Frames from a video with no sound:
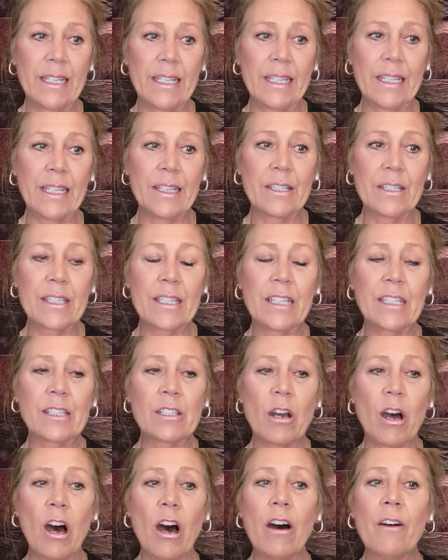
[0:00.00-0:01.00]
there's
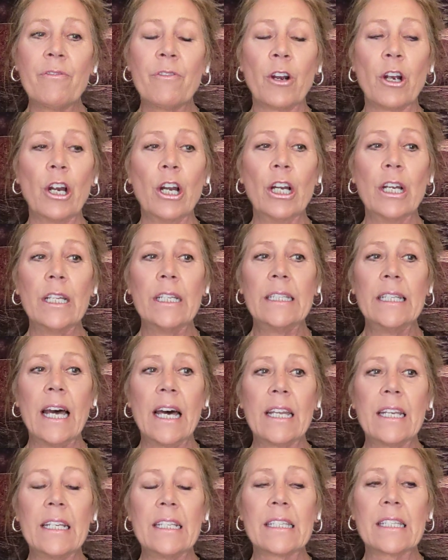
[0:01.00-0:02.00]
this offer
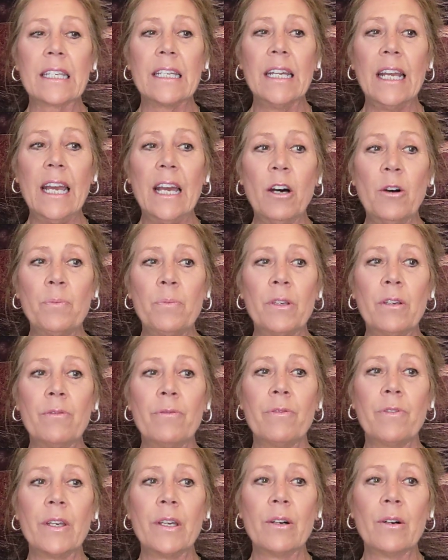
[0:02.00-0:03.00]
that is going to help you
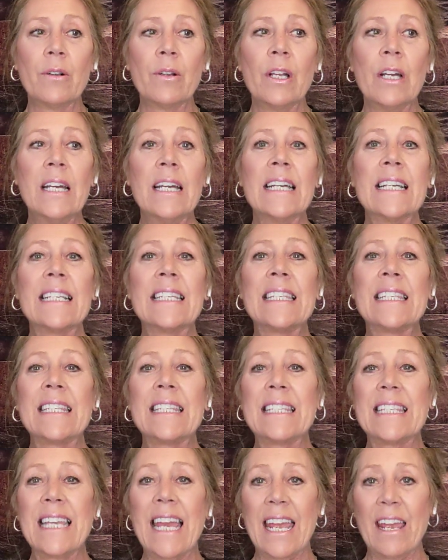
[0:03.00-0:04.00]
feel
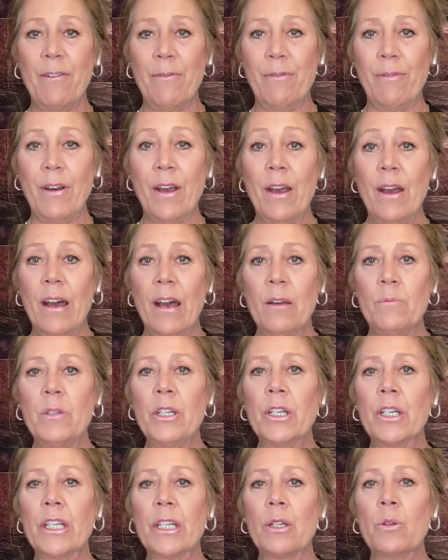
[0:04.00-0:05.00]
safe. I'm
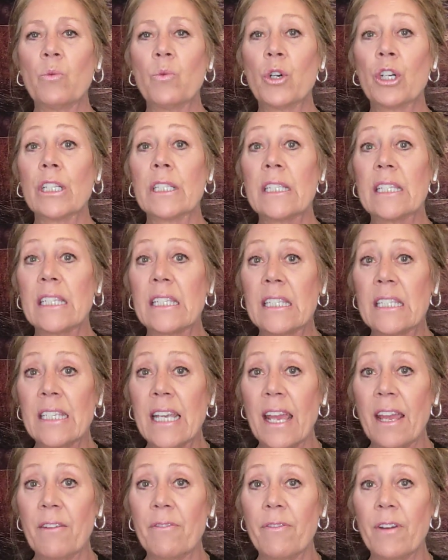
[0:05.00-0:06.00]
hearing the word
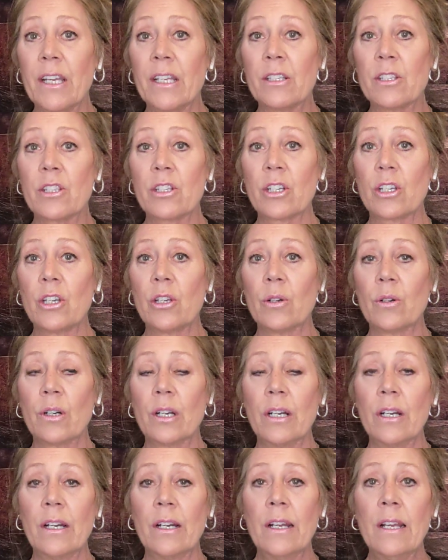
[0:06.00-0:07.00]
safe and
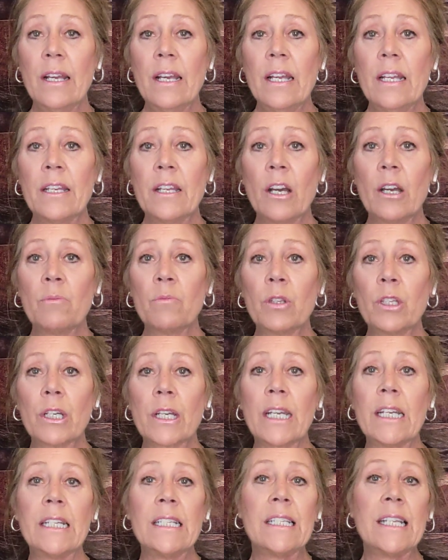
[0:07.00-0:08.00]
secure. Now, I'm
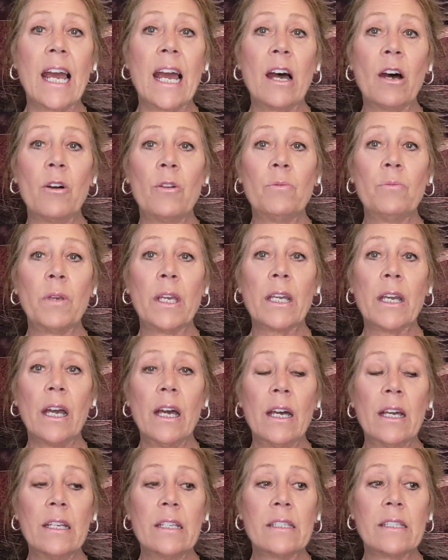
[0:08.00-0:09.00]
looking down
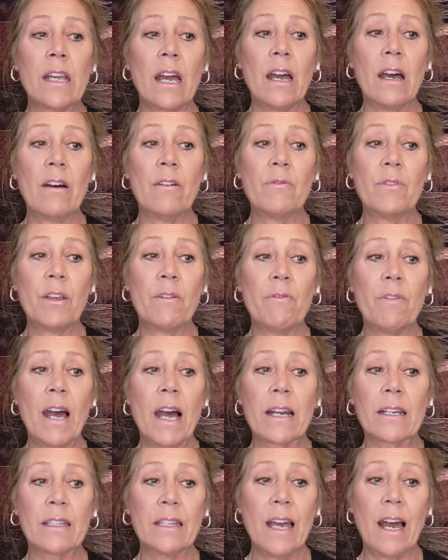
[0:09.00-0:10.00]
because of the
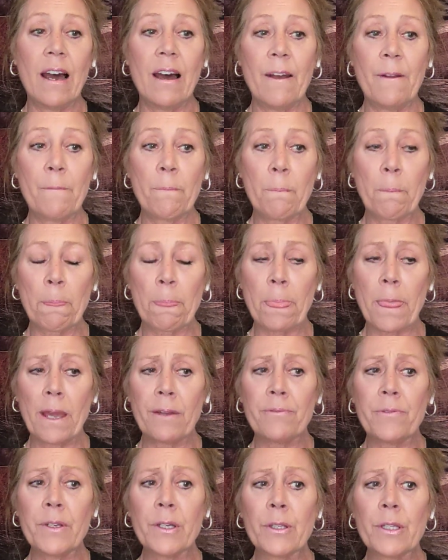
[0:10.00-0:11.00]
fact that
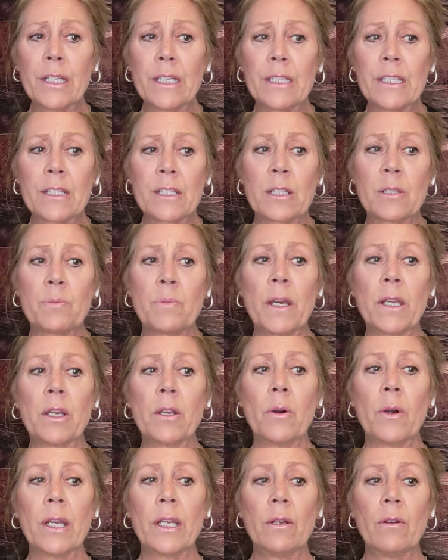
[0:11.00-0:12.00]
I feel that this has been
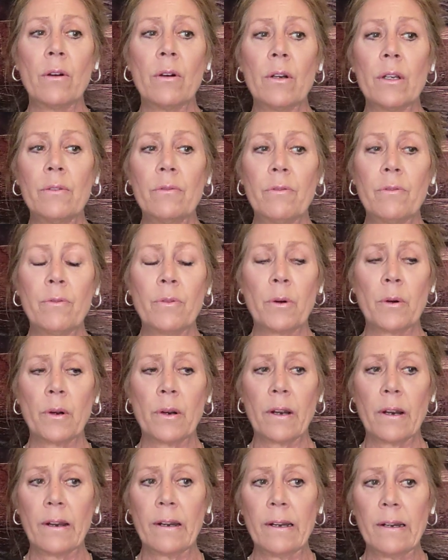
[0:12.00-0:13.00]
going on
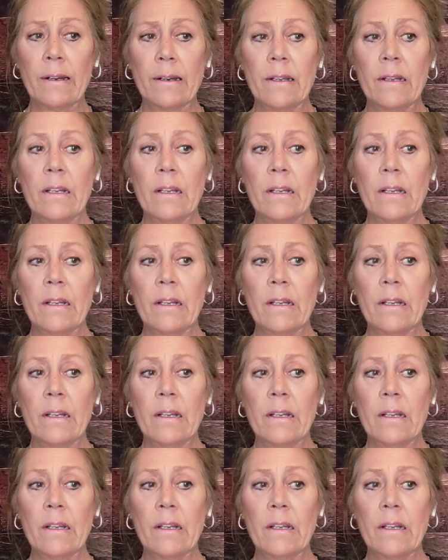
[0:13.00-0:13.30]
for